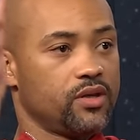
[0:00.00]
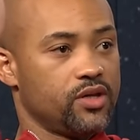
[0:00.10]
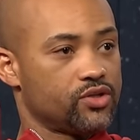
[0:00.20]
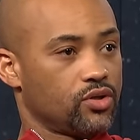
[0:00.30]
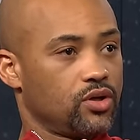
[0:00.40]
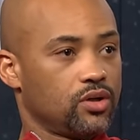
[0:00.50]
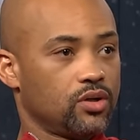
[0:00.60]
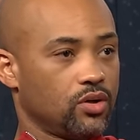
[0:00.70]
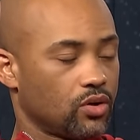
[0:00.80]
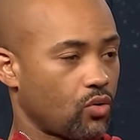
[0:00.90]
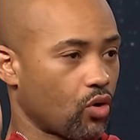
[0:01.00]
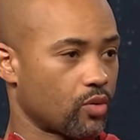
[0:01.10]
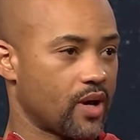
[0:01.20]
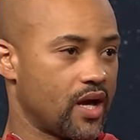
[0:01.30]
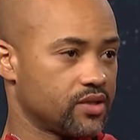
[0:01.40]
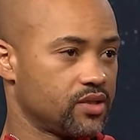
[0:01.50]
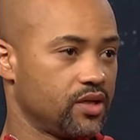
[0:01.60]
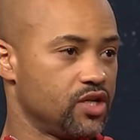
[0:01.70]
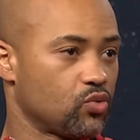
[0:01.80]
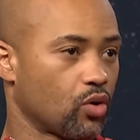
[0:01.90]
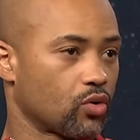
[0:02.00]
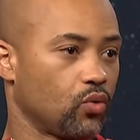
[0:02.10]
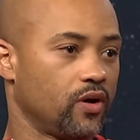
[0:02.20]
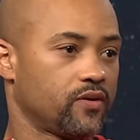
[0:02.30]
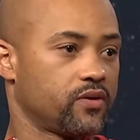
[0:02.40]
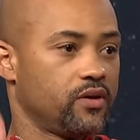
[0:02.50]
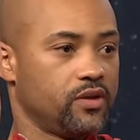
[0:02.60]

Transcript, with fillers: These are the quarterbacks he's worked with.